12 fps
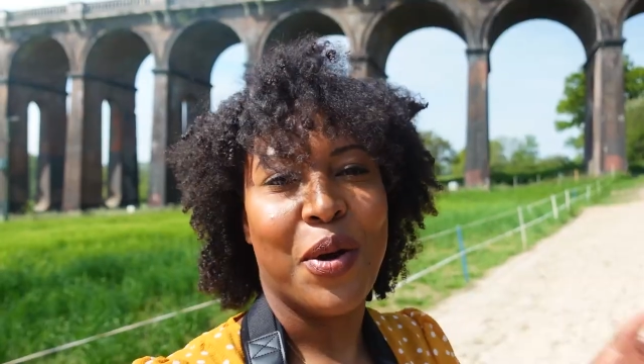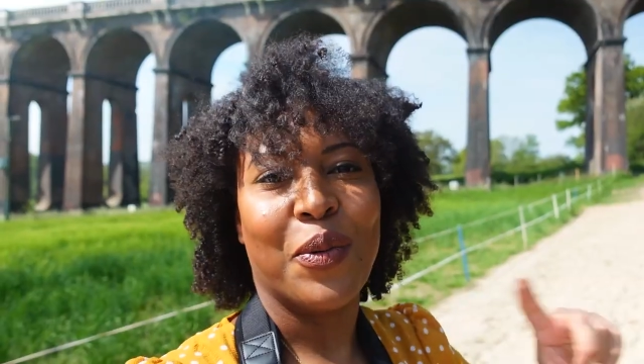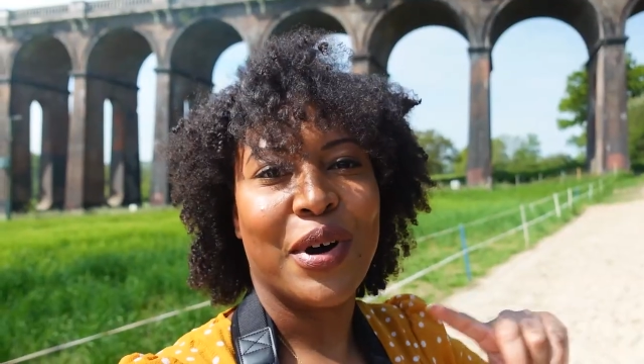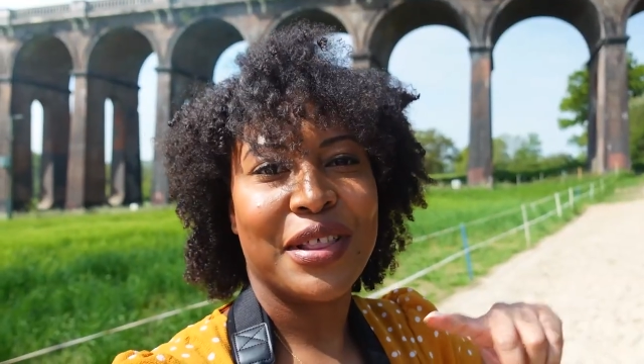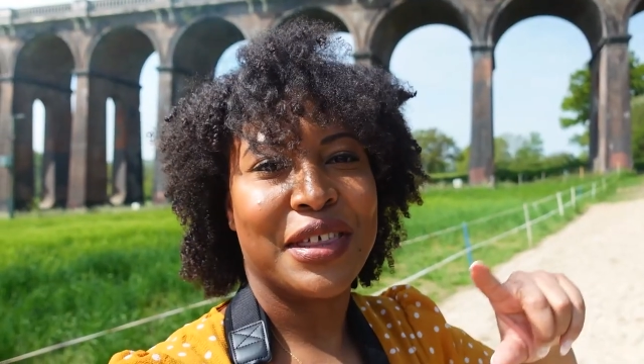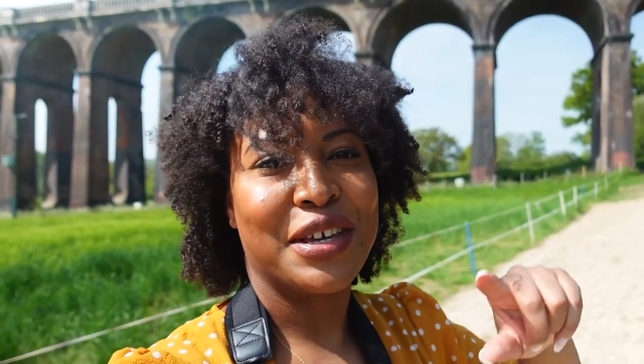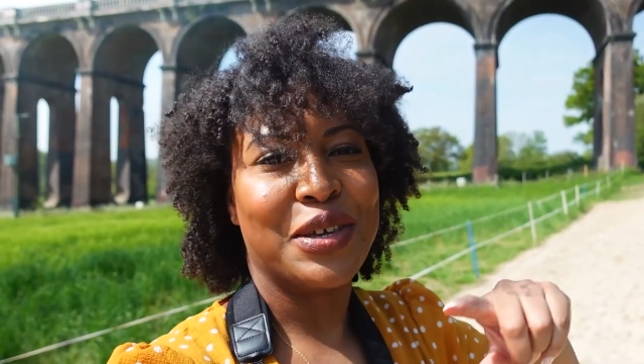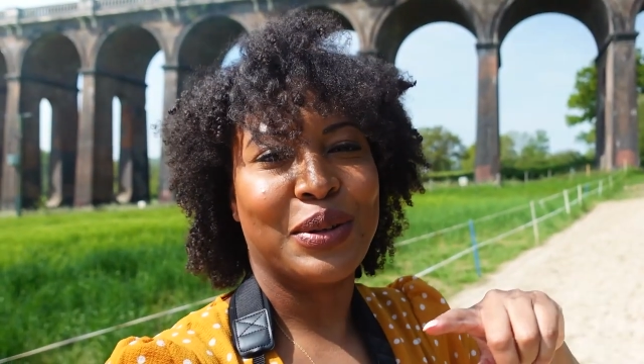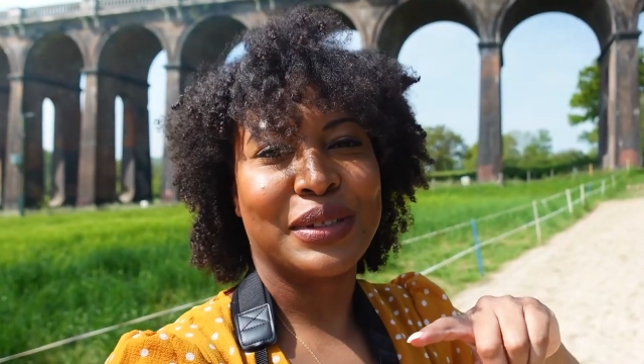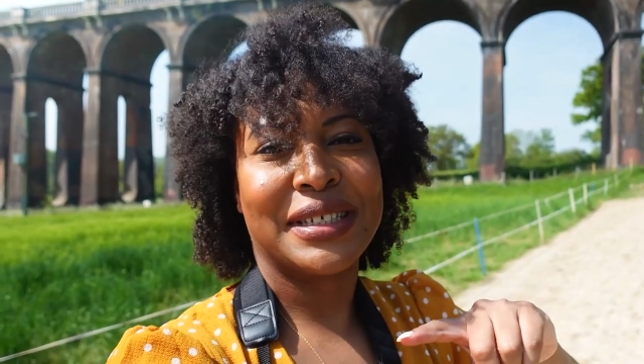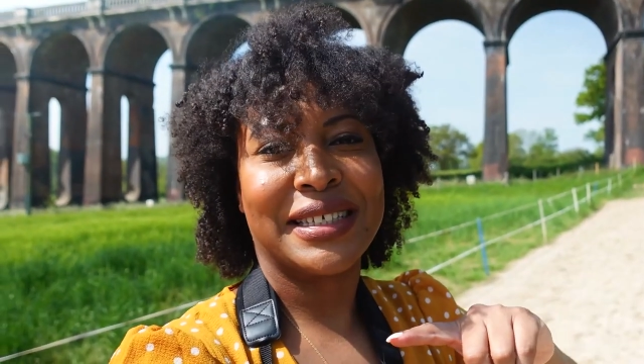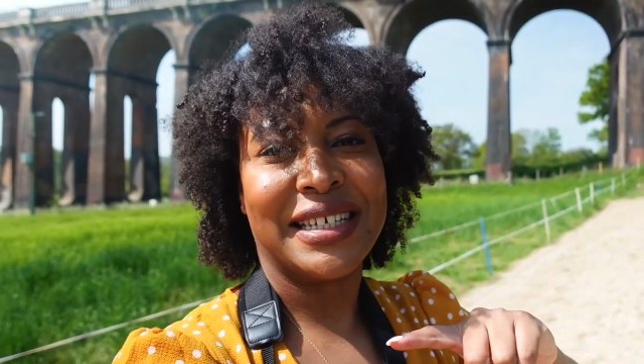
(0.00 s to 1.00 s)
and one thing
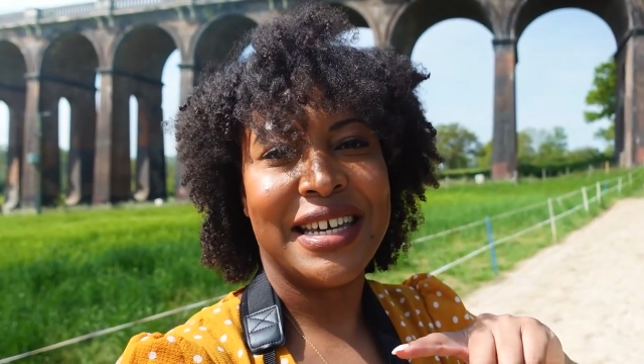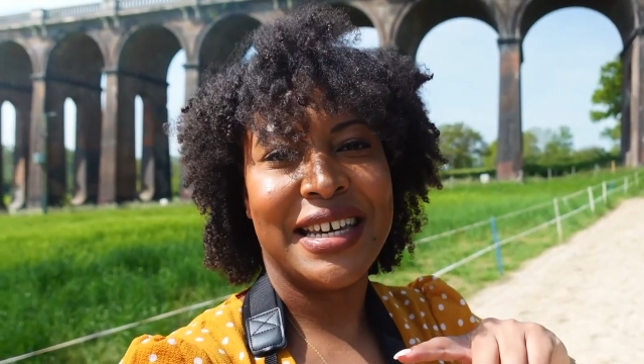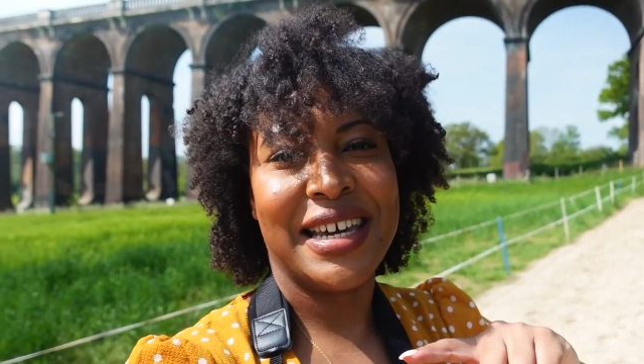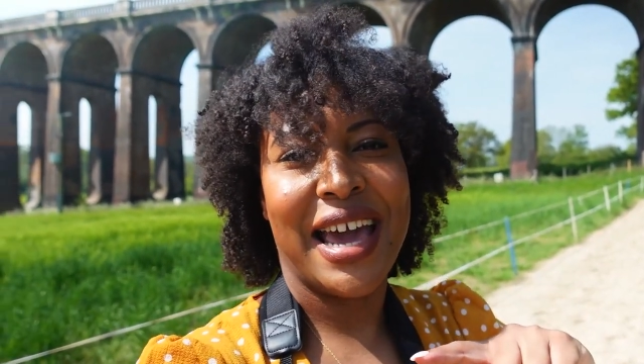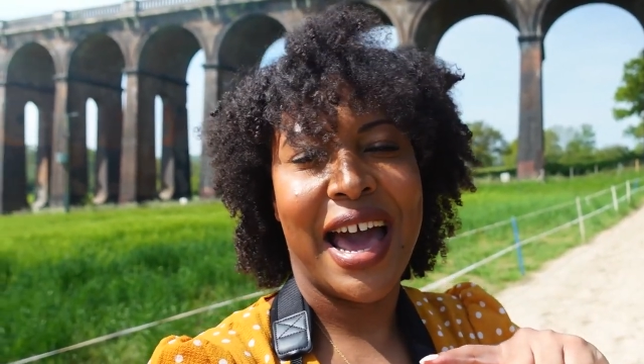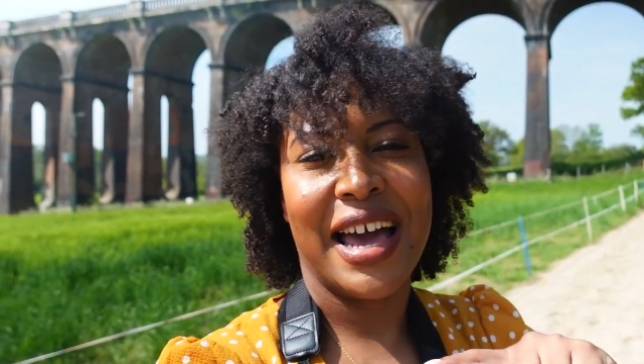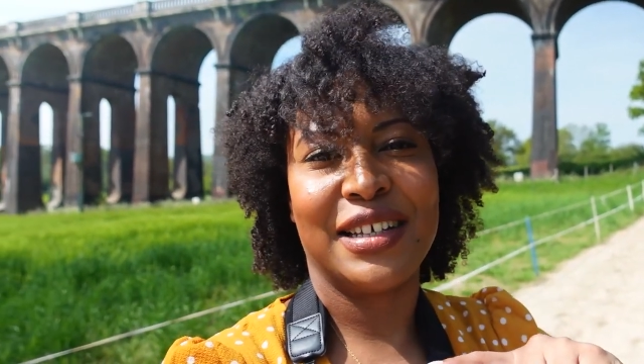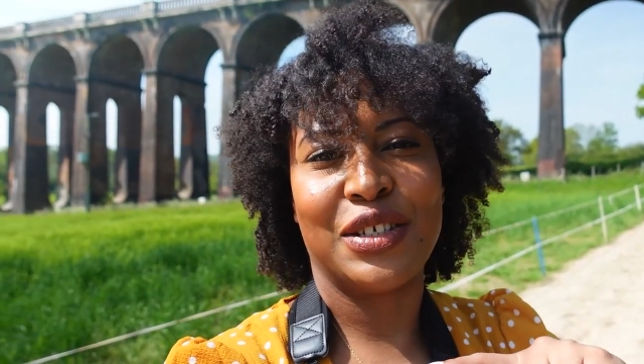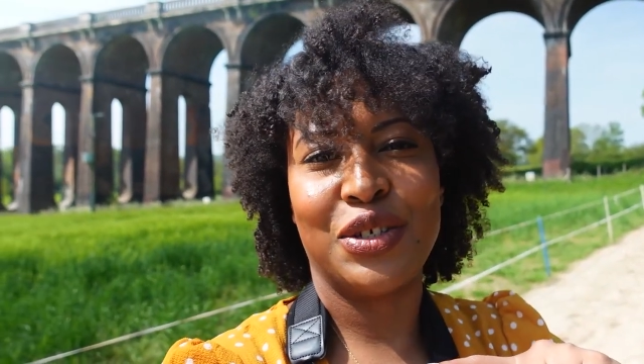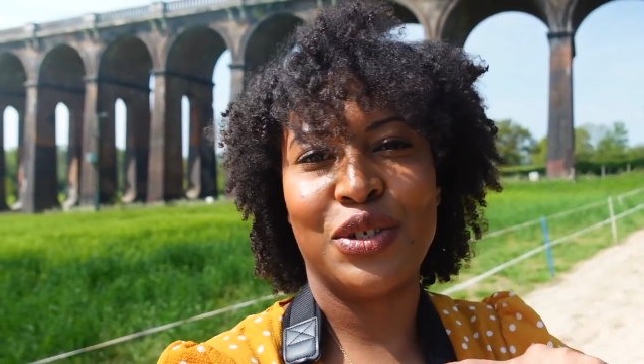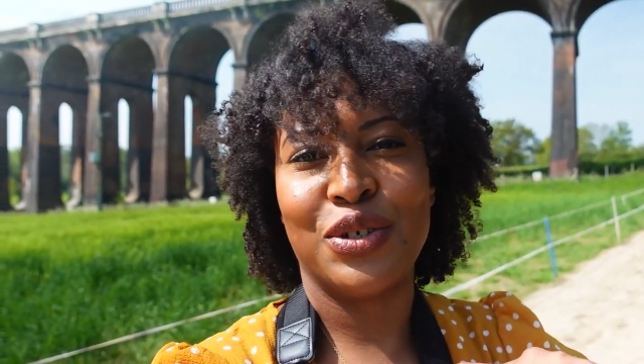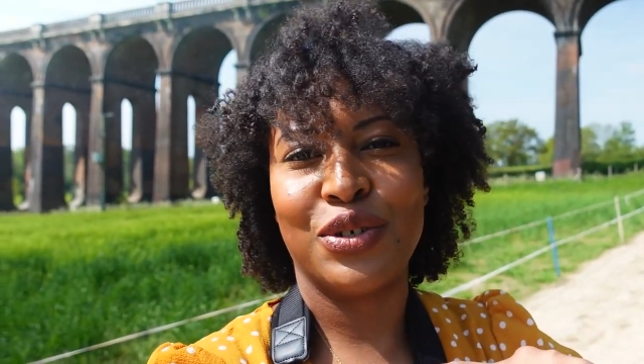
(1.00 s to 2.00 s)
you'll see as
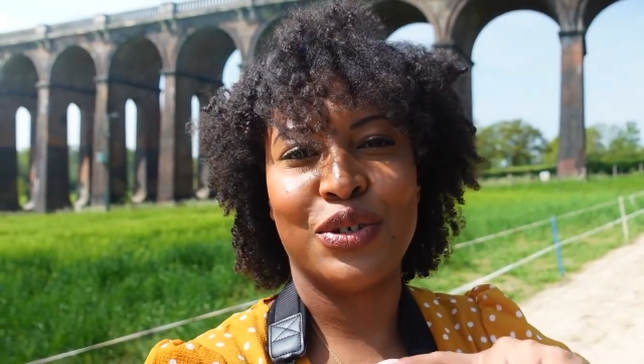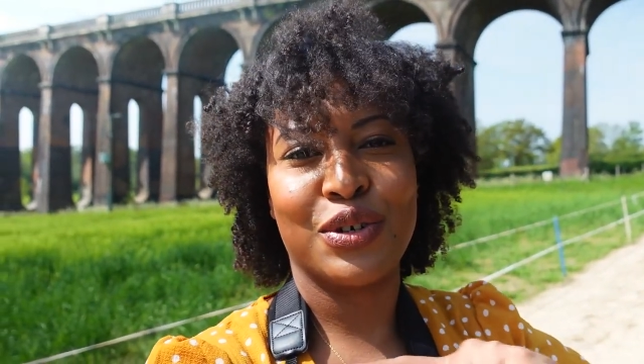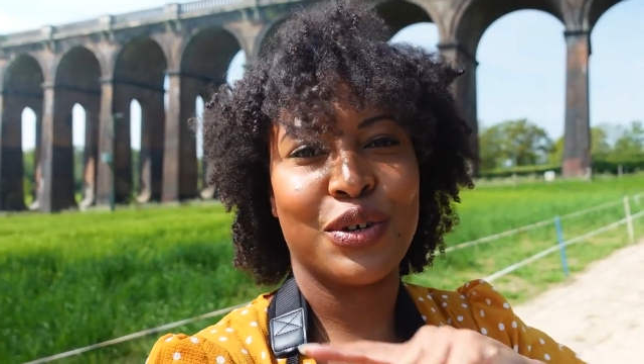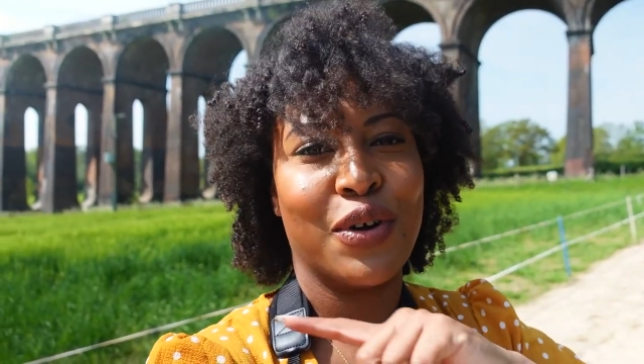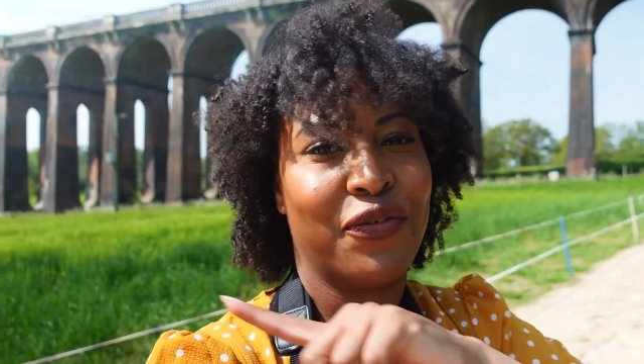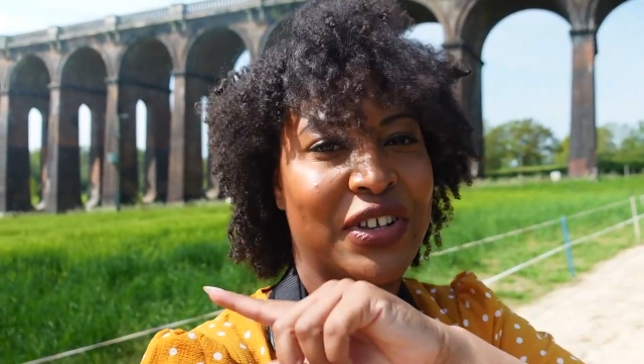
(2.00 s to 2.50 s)
you